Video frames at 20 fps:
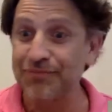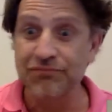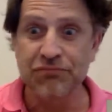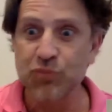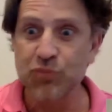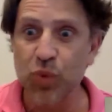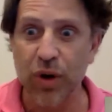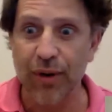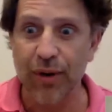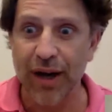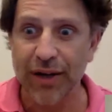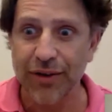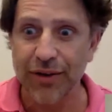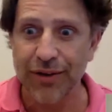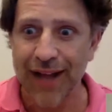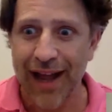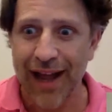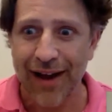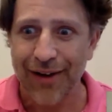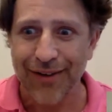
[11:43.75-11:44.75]
What do I do
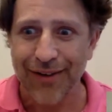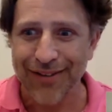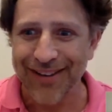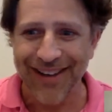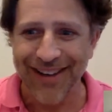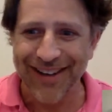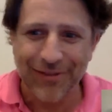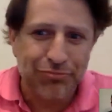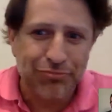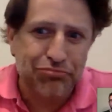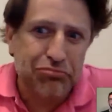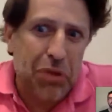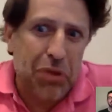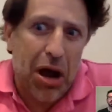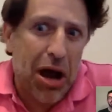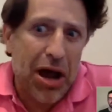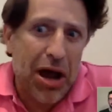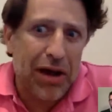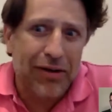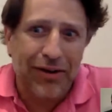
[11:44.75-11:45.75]
now? Like,
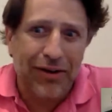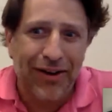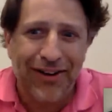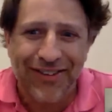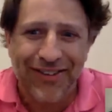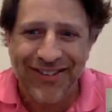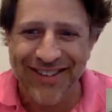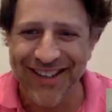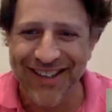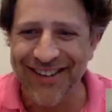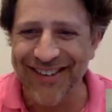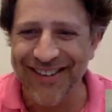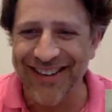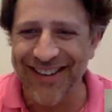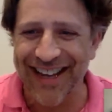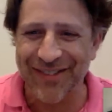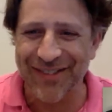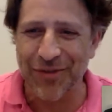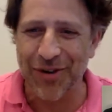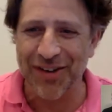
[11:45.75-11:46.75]
I don't know, and
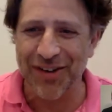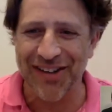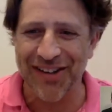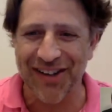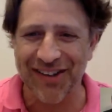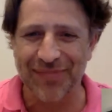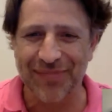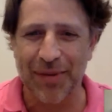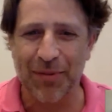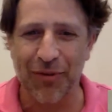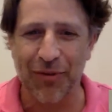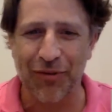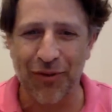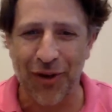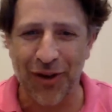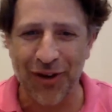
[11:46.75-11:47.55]
that's where salespeople fall